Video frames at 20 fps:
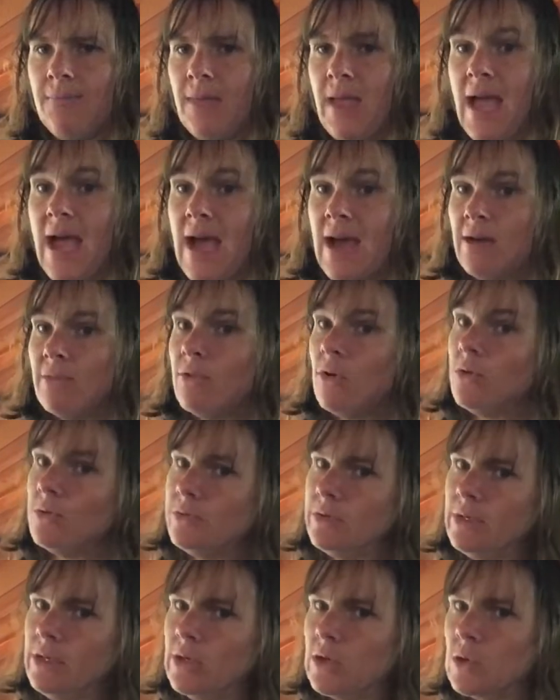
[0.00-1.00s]
have
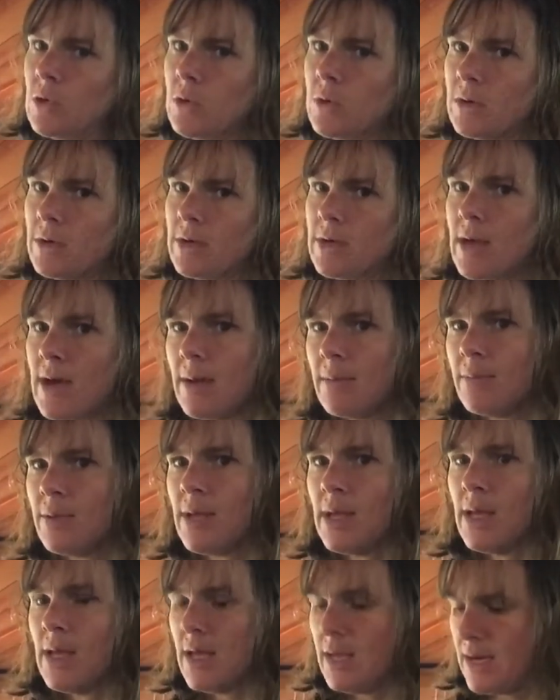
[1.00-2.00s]
only a quarter cup.
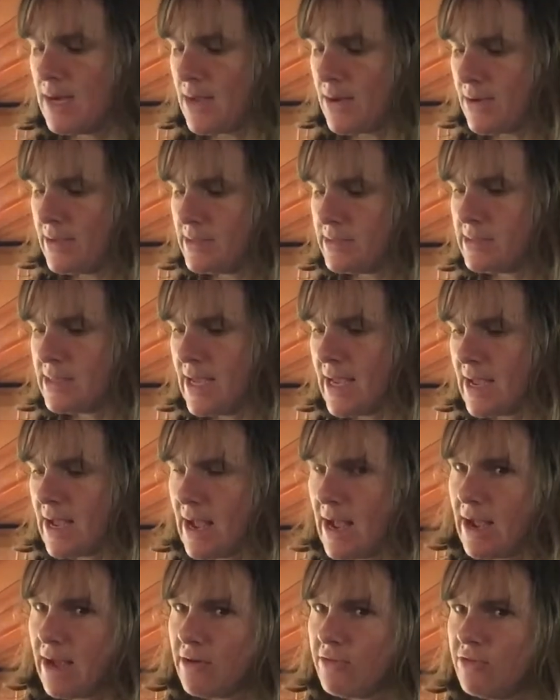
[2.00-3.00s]
Now I say a
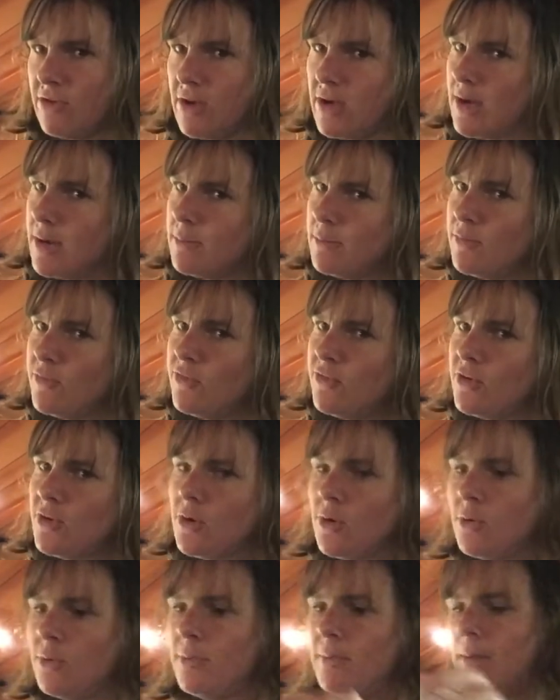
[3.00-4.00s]
half a cup for
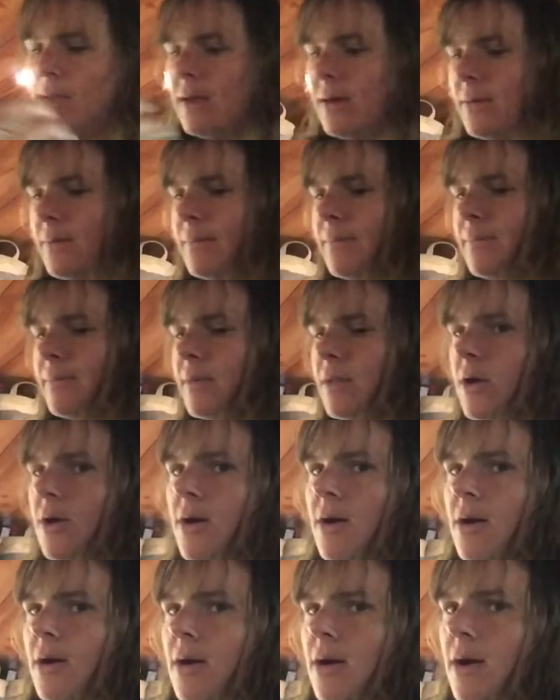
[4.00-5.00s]
oatmeal
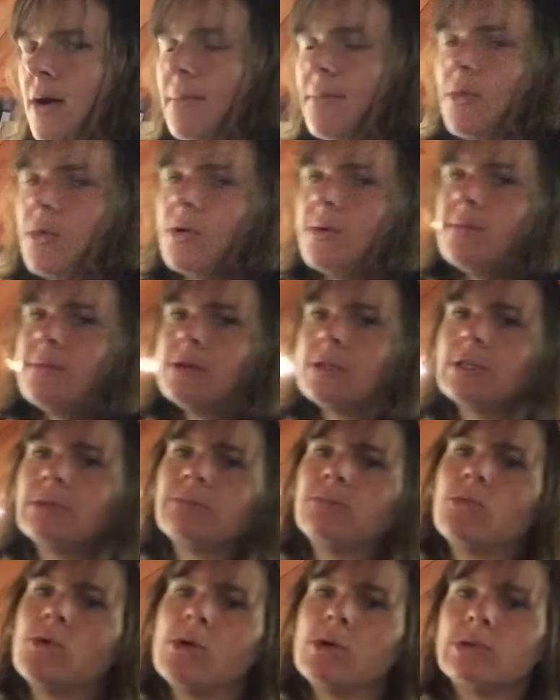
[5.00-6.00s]
or
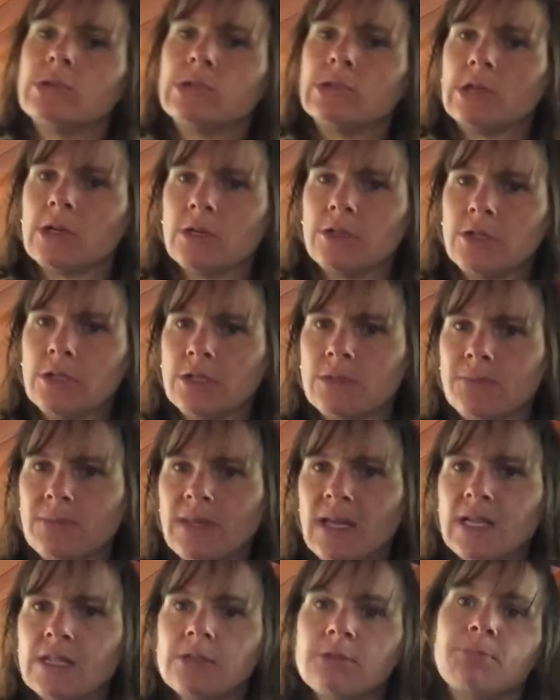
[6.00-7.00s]
most starches, but
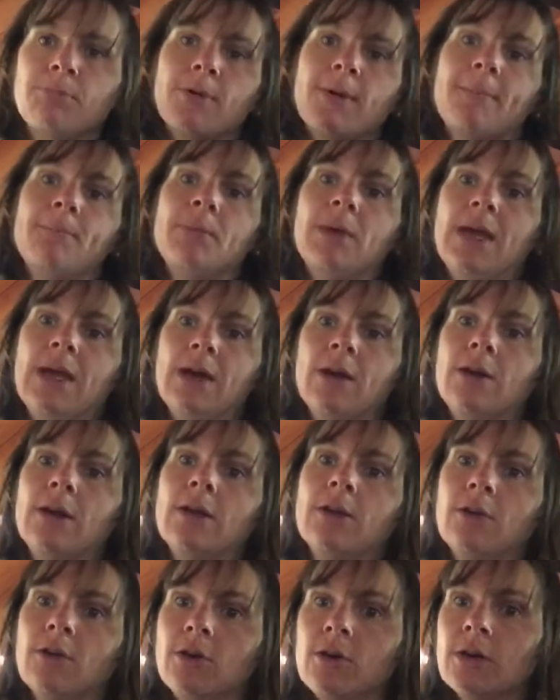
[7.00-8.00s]
that's prepared
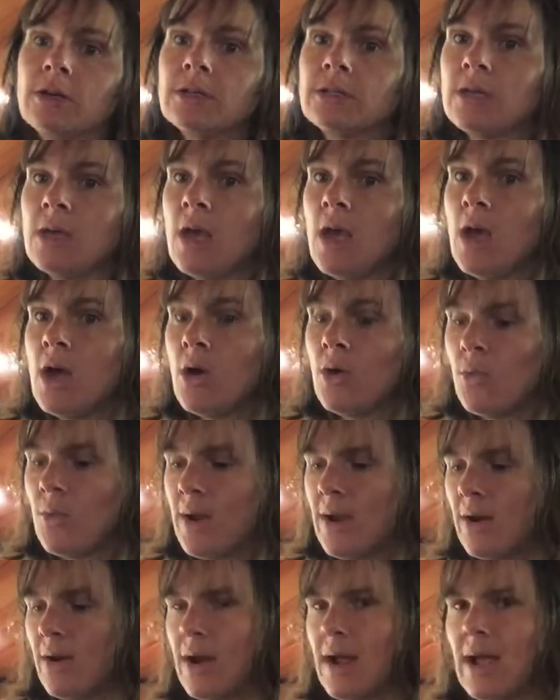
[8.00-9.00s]
and cooked.
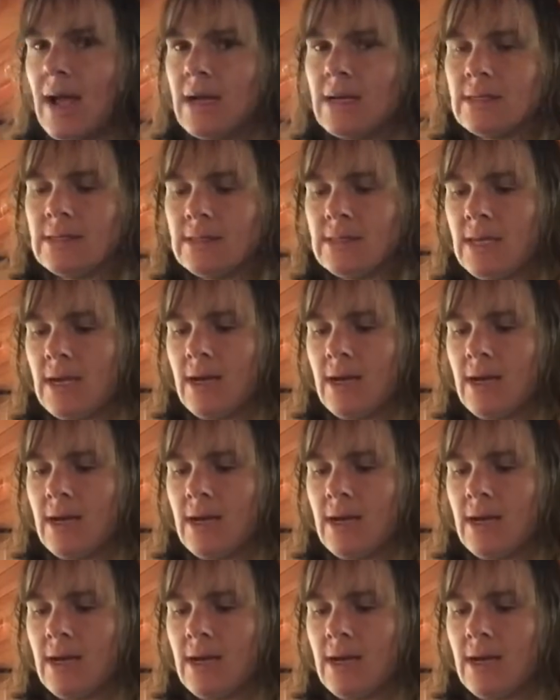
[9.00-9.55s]
Whereas